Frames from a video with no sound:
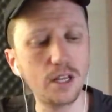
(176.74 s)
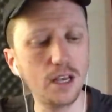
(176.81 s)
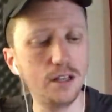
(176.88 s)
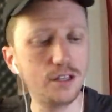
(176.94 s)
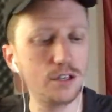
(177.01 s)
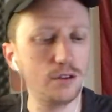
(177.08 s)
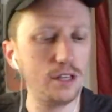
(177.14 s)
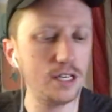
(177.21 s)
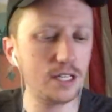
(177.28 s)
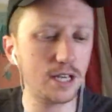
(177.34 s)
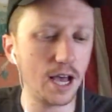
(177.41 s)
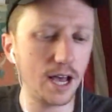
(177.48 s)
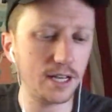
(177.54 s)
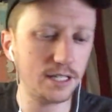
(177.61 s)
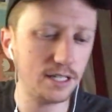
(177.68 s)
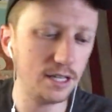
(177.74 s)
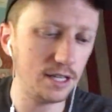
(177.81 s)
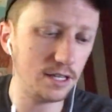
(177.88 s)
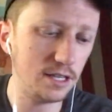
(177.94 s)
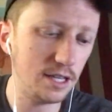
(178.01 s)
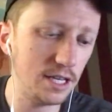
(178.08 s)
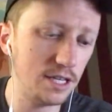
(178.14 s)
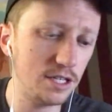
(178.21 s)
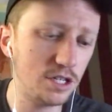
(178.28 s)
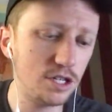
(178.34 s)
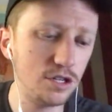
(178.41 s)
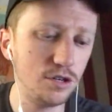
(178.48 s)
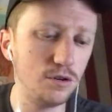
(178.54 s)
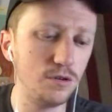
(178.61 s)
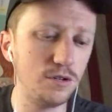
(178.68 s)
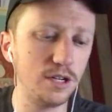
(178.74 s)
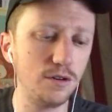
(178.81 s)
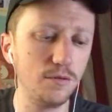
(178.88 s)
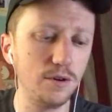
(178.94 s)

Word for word: and so these guys, these two did